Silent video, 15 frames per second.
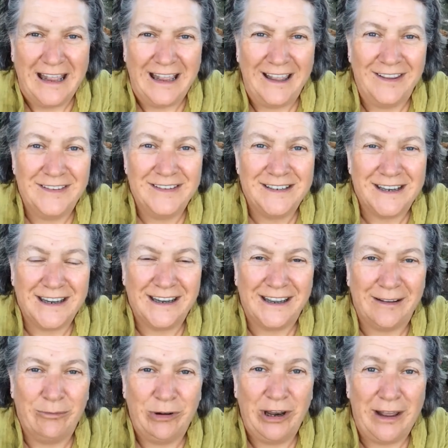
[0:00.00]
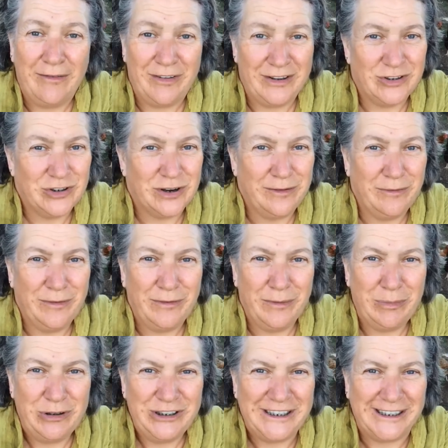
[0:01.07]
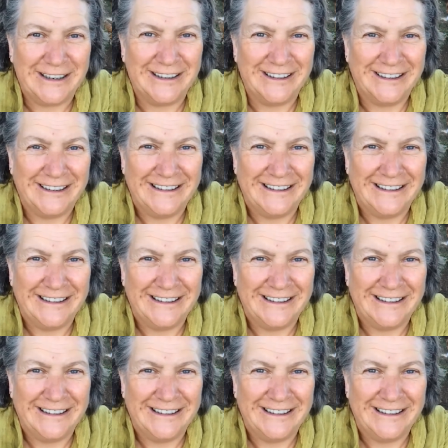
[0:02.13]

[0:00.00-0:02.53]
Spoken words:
and we'll have that trifle for pudding.